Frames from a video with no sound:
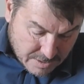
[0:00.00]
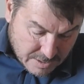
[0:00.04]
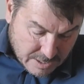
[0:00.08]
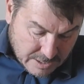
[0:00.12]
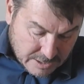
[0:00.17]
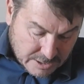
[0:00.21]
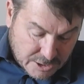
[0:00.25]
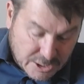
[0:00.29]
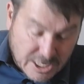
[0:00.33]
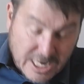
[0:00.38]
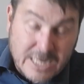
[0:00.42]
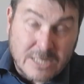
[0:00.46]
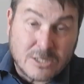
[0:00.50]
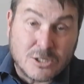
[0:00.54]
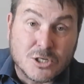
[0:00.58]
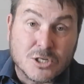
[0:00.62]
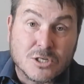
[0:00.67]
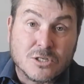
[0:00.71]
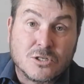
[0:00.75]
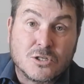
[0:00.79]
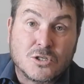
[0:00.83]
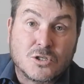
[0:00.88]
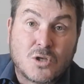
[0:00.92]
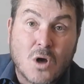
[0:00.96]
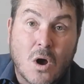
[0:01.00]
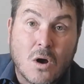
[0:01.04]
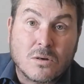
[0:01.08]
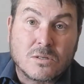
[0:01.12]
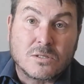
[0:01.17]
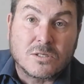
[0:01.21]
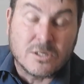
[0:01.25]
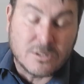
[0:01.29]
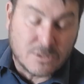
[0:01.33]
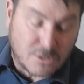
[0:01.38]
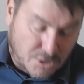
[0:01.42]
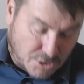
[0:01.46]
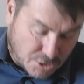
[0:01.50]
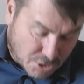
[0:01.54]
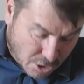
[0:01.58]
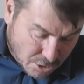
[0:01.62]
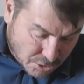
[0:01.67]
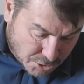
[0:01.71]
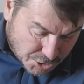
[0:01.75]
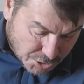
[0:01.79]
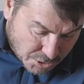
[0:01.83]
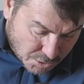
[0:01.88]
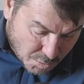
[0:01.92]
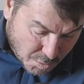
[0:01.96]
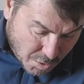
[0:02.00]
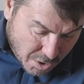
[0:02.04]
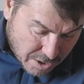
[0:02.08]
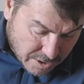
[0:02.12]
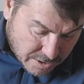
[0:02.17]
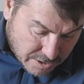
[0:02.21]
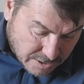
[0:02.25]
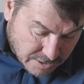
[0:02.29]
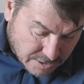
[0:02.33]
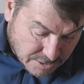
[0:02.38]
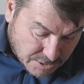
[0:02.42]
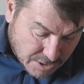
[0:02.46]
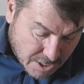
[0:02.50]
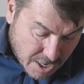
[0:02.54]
Teachers, doctors, social workers,